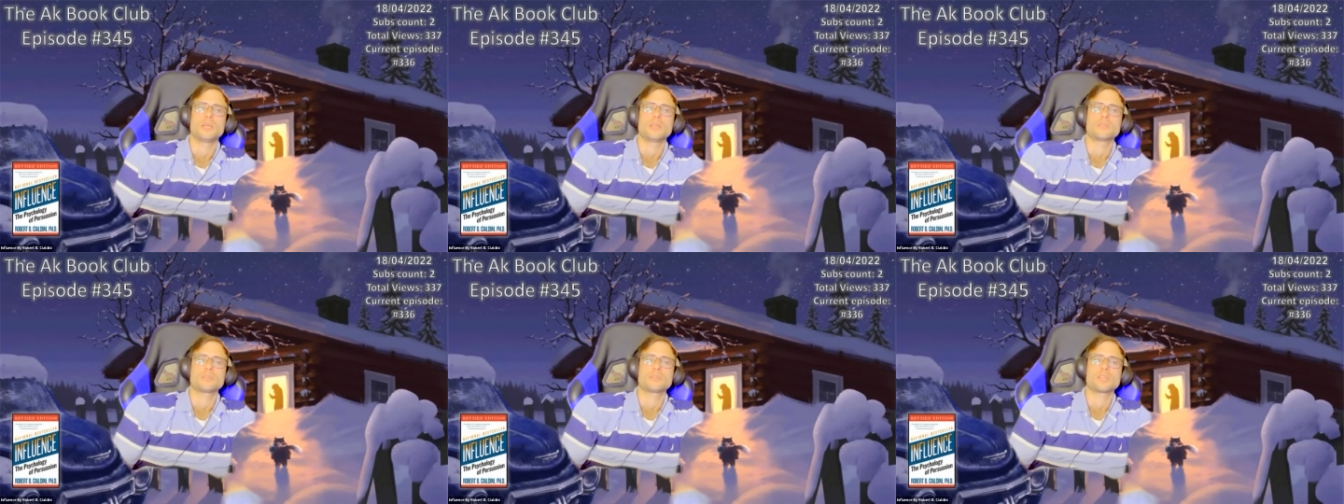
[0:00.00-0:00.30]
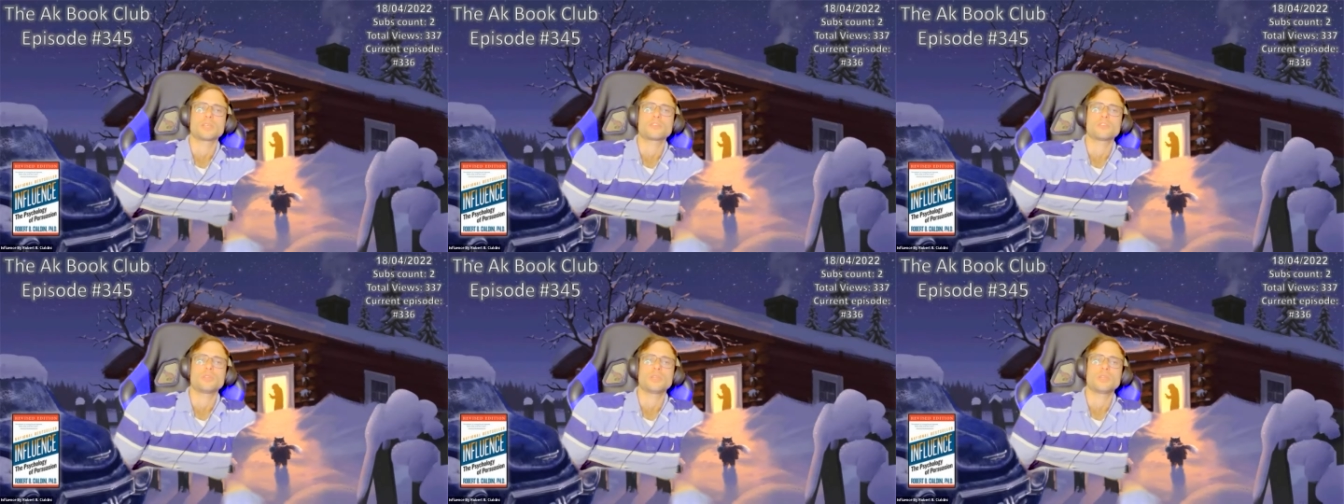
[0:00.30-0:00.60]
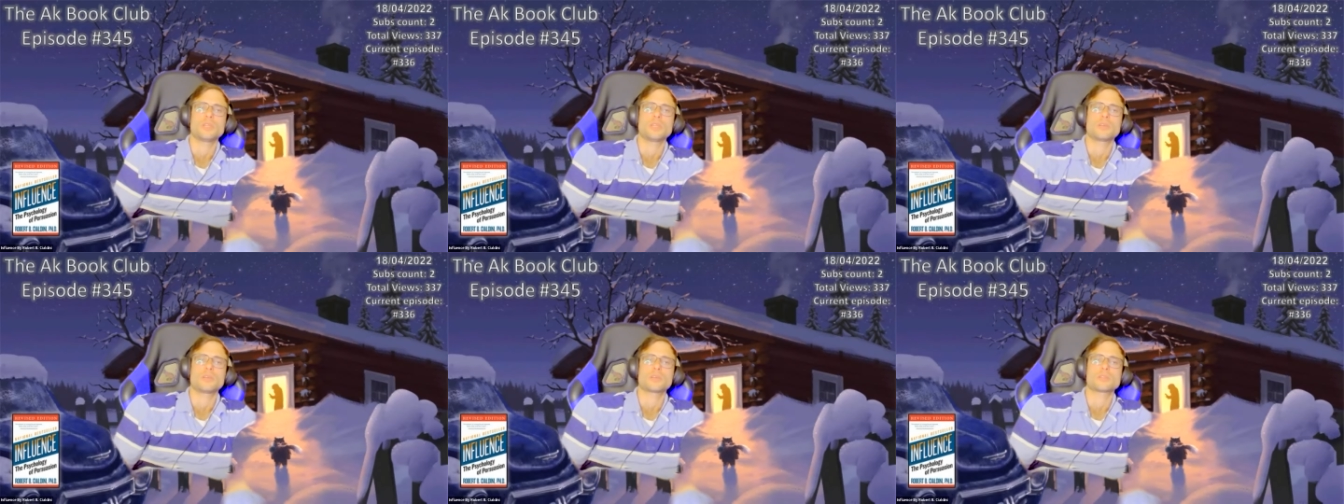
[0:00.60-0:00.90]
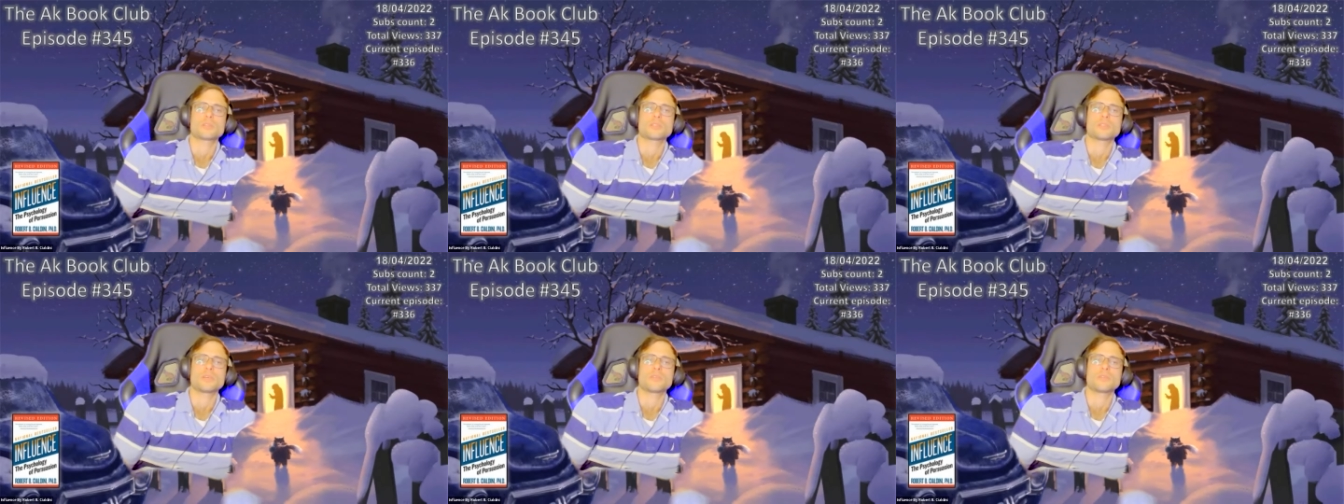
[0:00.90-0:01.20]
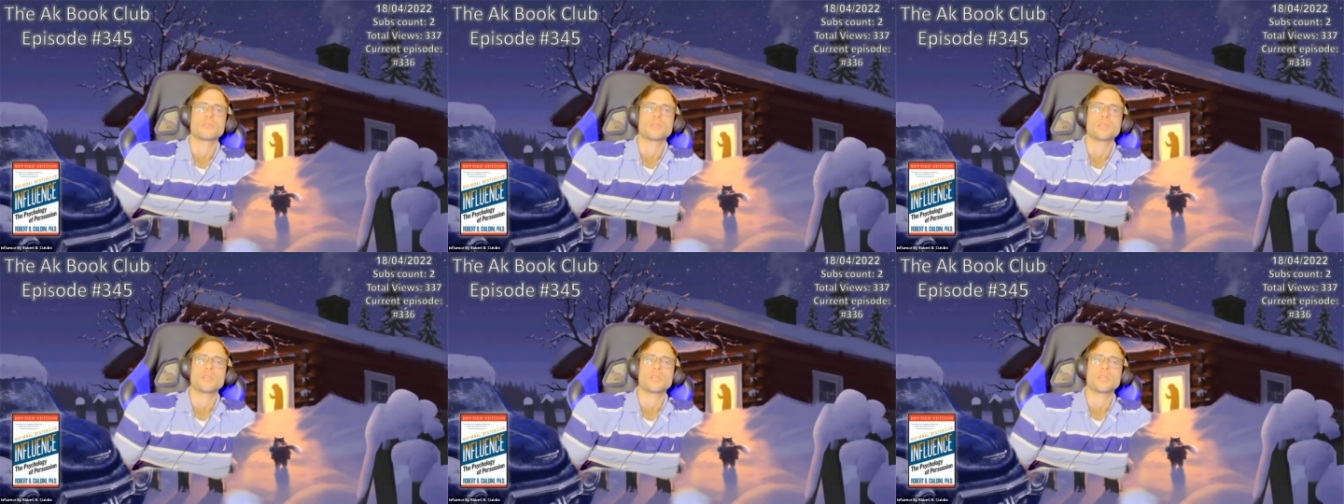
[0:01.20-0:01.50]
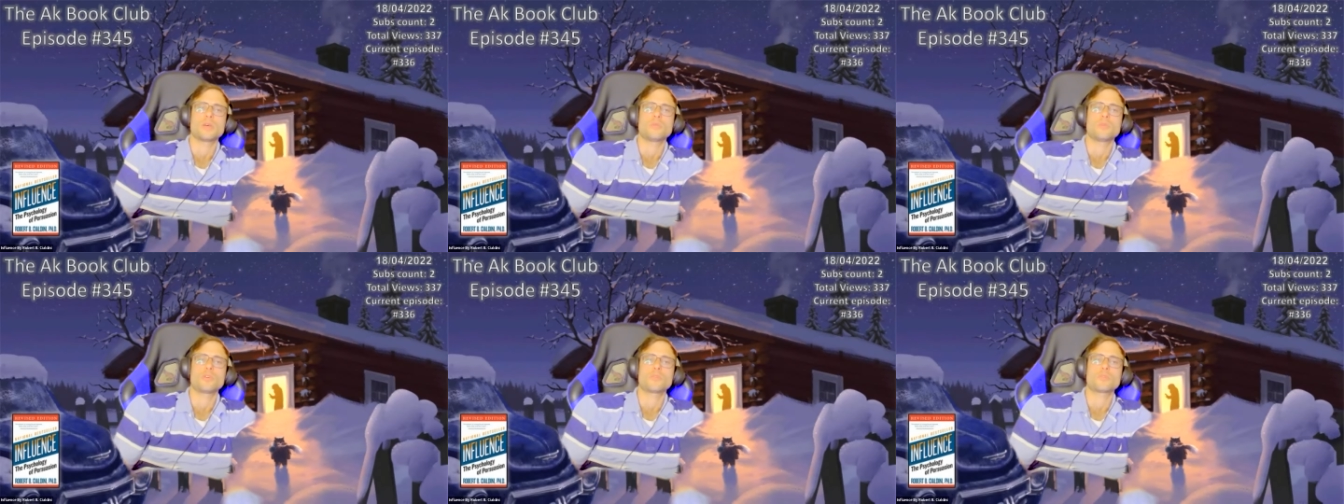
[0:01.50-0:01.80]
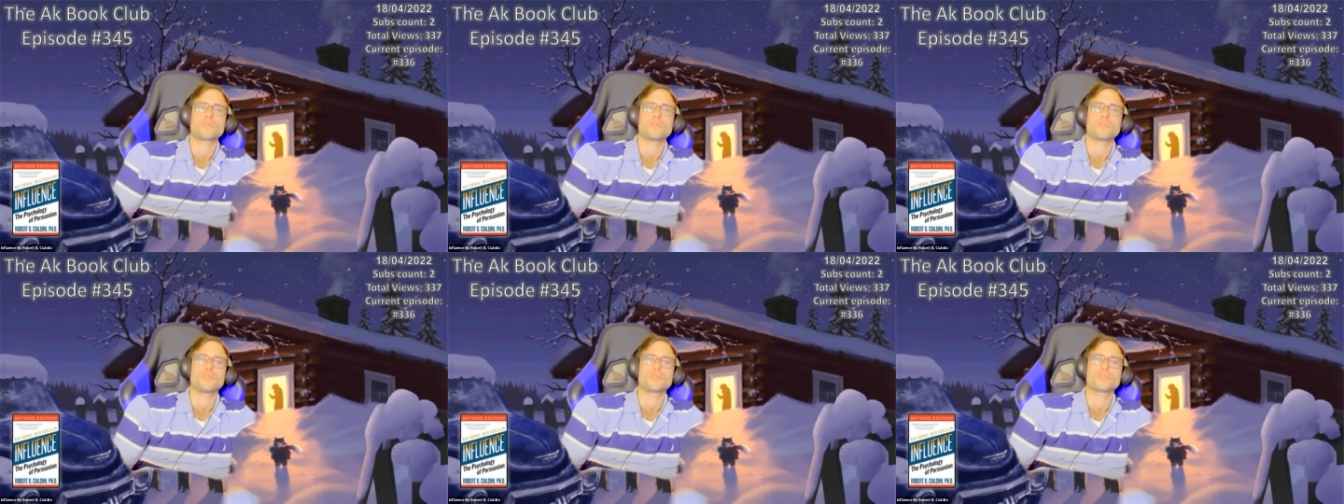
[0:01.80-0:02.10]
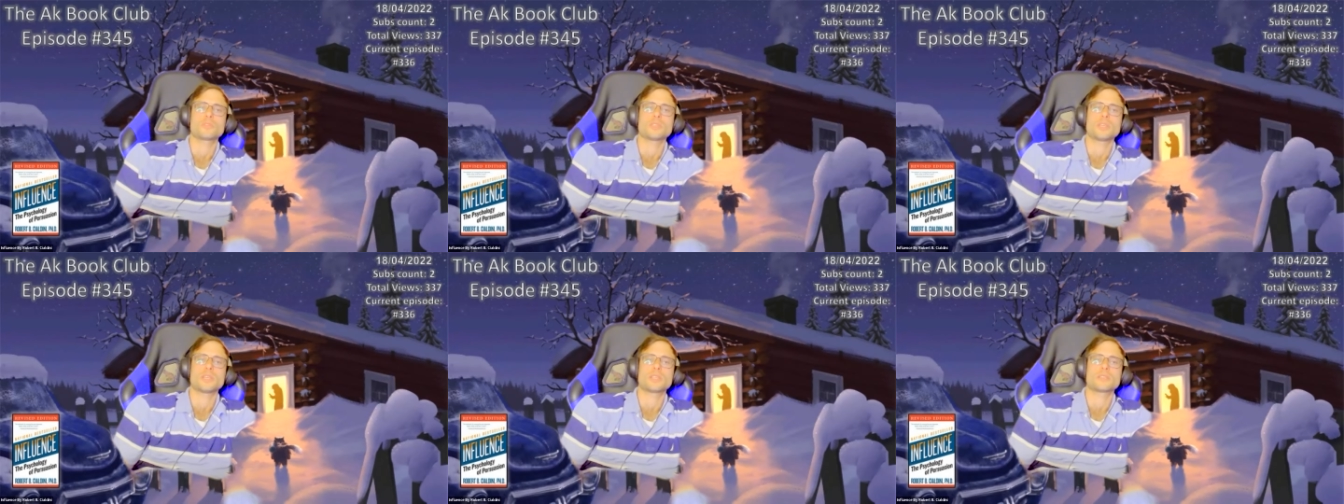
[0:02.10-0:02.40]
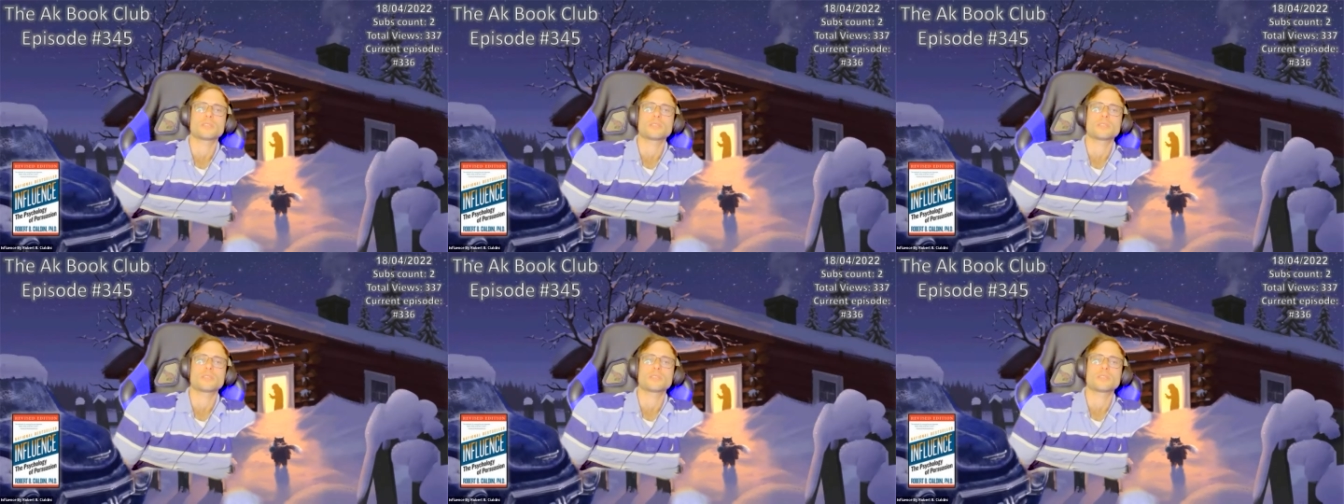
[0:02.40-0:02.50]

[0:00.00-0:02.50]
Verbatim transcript: they actually conserved more fuel than